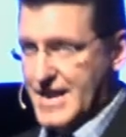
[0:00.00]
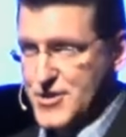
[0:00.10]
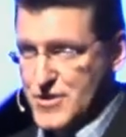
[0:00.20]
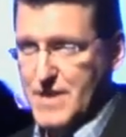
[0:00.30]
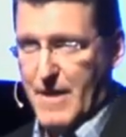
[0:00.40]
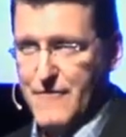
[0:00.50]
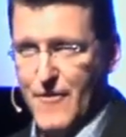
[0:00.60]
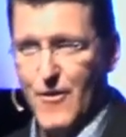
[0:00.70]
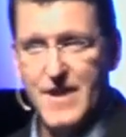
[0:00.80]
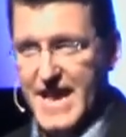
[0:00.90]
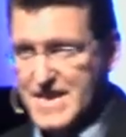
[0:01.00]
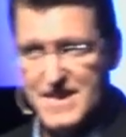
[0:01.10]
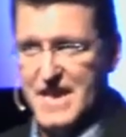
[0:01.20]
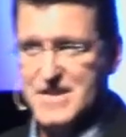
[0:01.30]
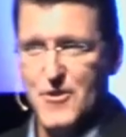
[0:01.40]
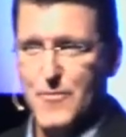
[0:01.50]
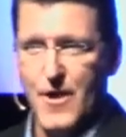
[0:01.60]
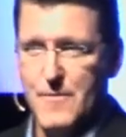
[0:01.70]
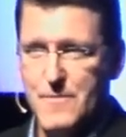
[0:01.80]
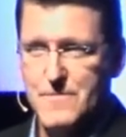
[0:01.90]
it's usually my fault, it's, it's their
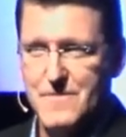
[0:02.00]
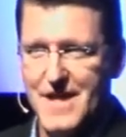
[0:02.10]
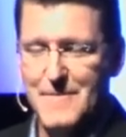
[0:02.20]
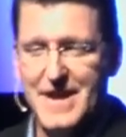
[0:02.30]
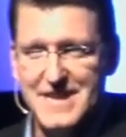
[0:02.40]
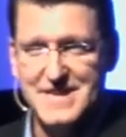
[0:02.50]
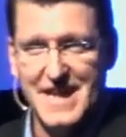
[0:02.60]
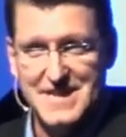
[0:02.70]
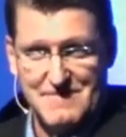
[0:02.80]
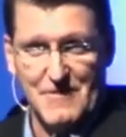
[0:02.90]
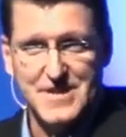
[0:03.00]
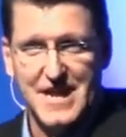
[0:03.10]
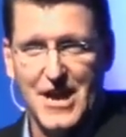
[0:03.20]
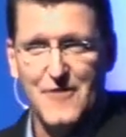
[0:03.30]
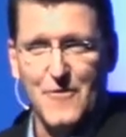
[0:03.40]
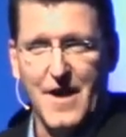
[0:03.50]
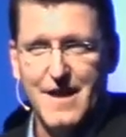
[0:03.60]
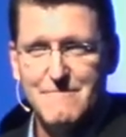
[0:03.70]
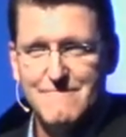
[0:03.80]
problem. I mean, it's, it's, they'll take care of it, right?